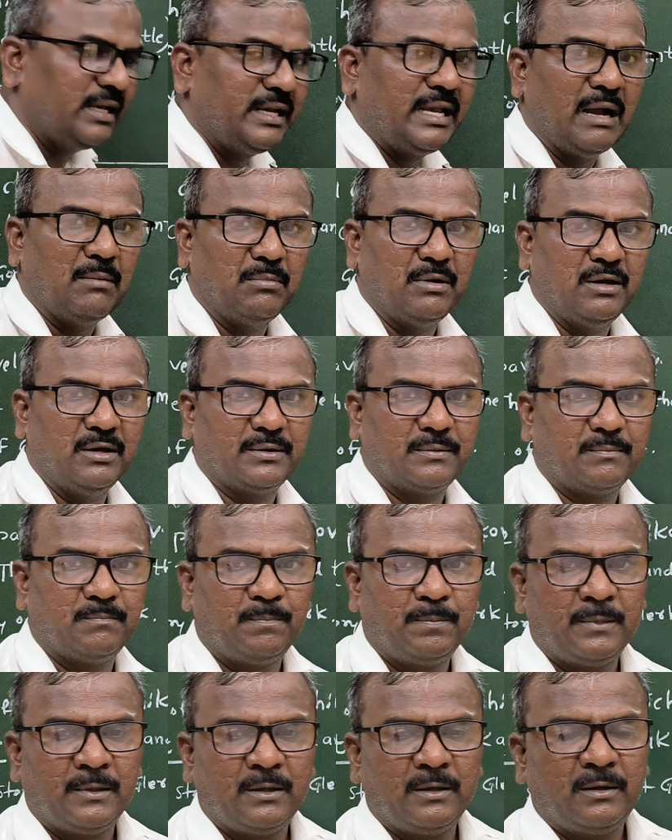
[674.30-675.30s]
The Gambler.
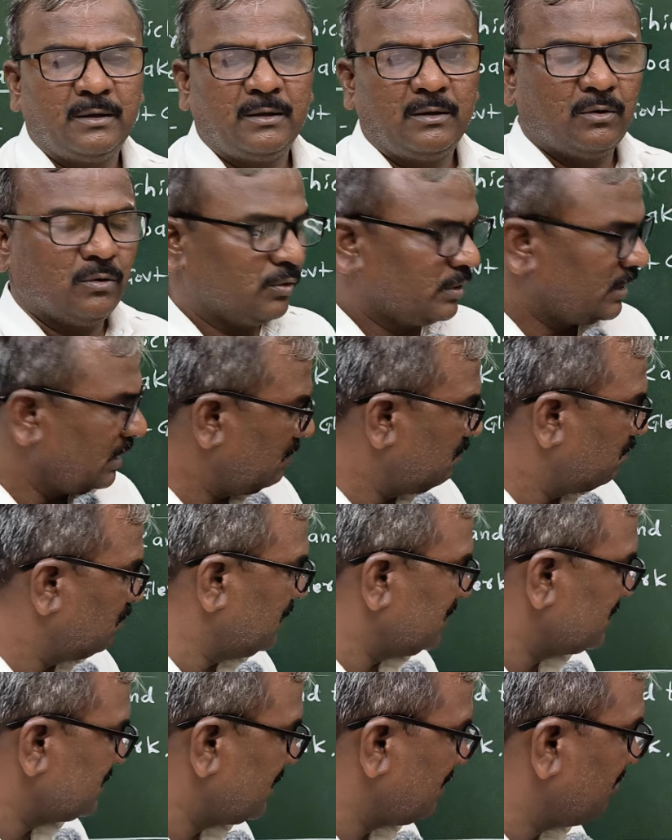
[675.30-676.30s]
Okay,
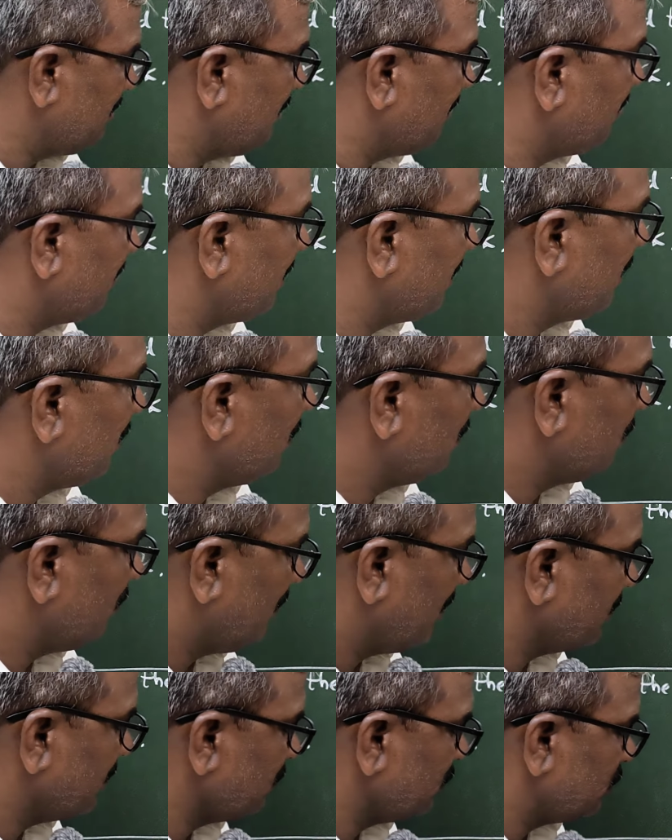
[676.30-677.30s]
please remember
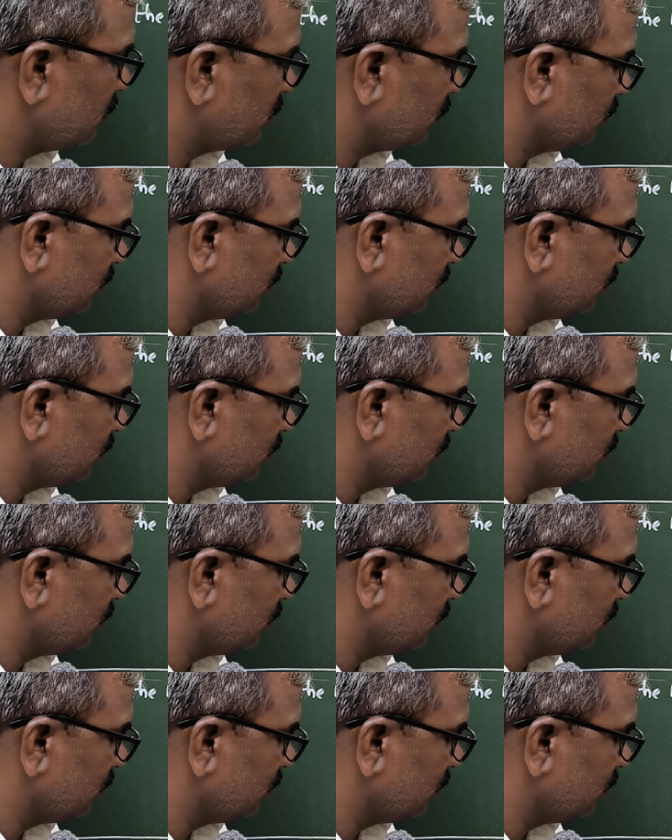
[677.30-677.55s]
1,